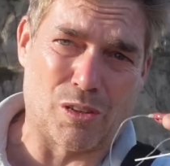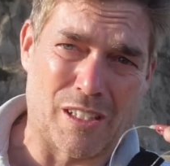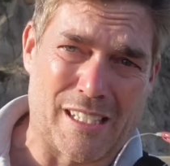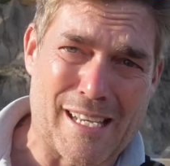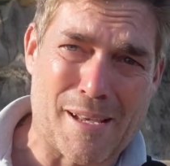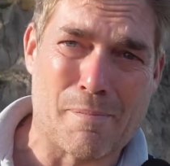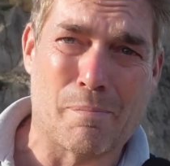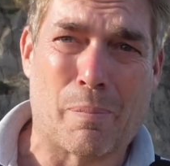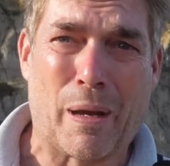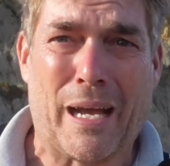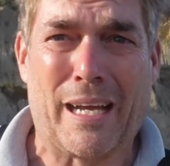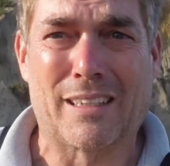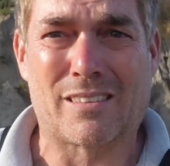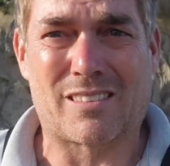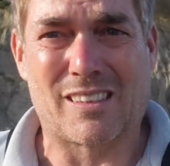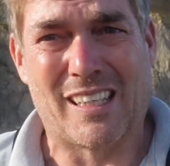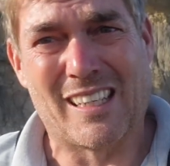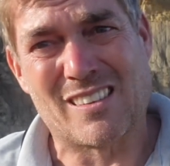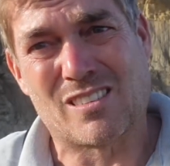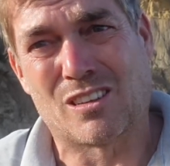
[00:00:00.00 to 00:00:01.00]
the
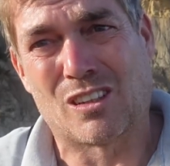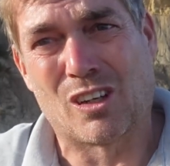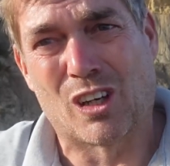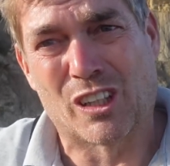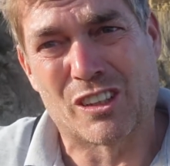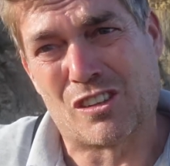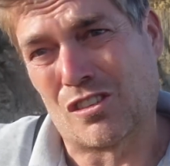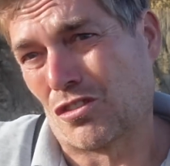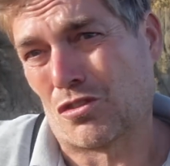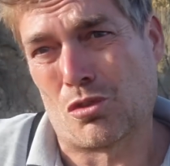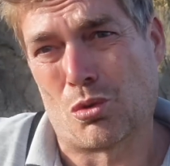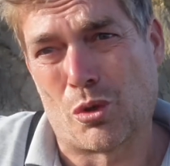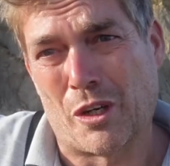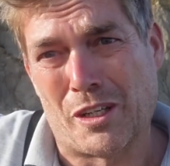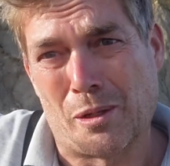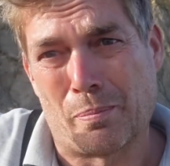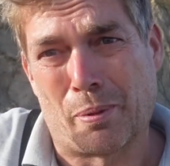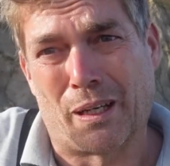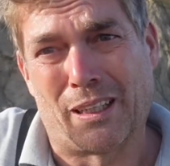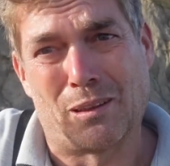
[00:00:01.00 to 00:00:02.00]
impact isn't like
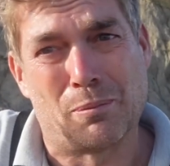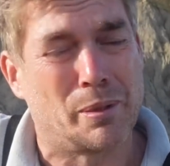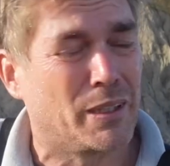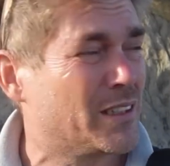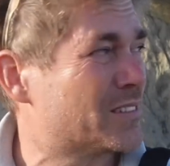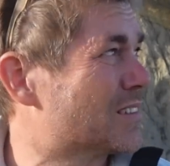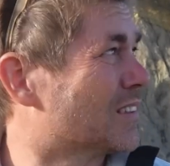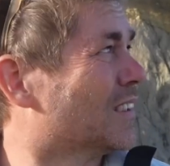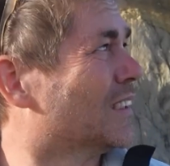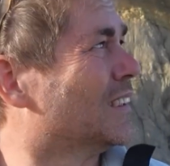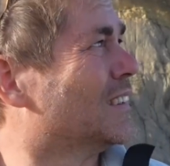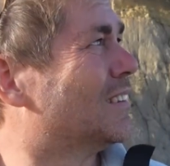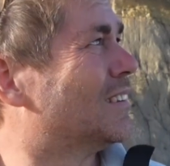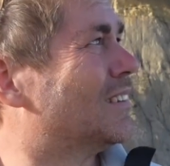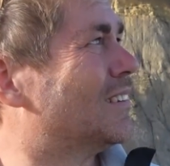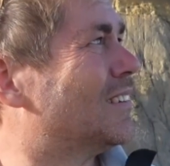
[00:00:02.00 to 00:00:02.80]
destroying your bait basically.